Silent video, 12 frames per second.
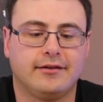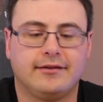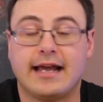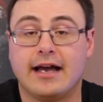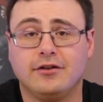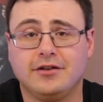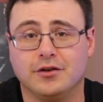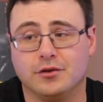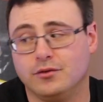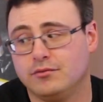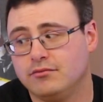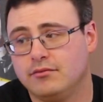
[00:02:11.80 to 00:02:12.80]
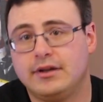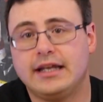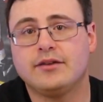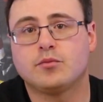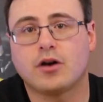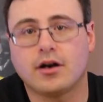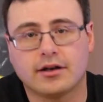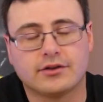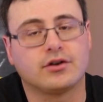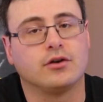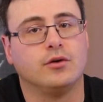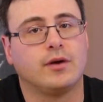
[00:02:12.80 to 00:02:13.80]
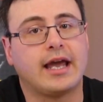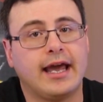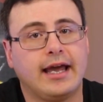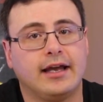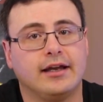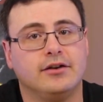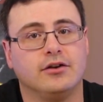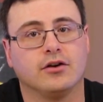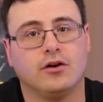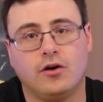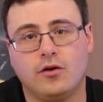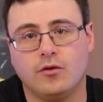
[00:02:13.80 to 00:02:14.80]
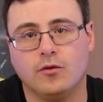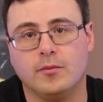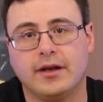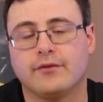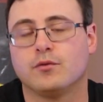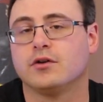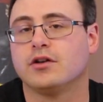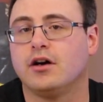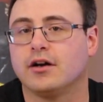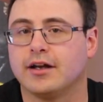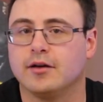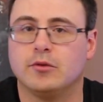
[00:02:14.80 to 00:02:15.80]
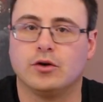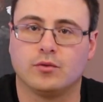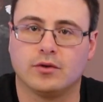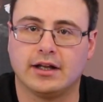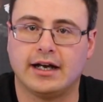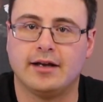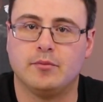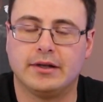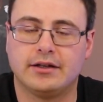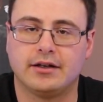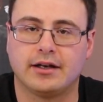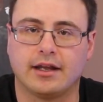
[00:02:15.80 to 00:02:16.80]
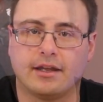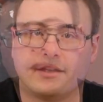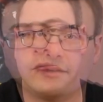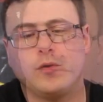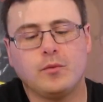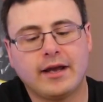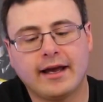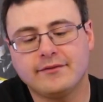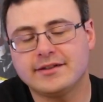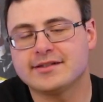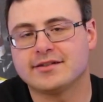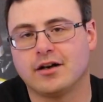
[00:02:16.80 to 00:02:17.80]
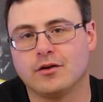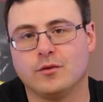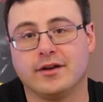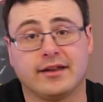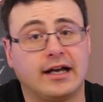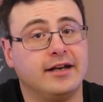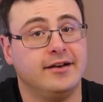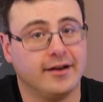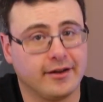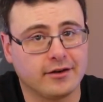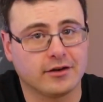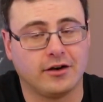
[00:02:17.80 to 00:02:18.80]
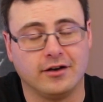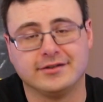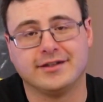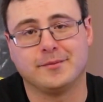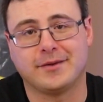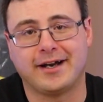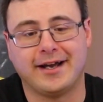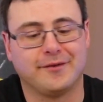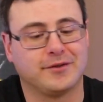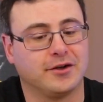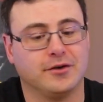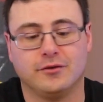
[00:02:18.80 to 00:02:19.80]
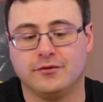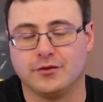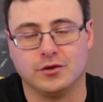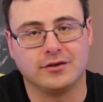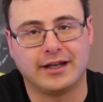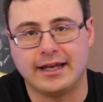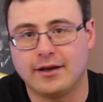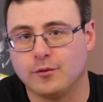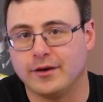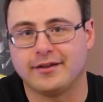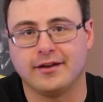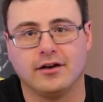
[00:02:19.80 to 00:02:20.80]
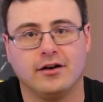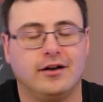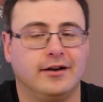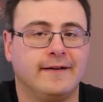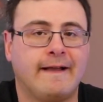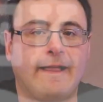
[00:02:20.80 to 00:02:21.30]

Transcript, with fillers: tell you these products are okay in your home if we're talking about reliability? Well, we have to start with another concept that I have to go full geek with you on,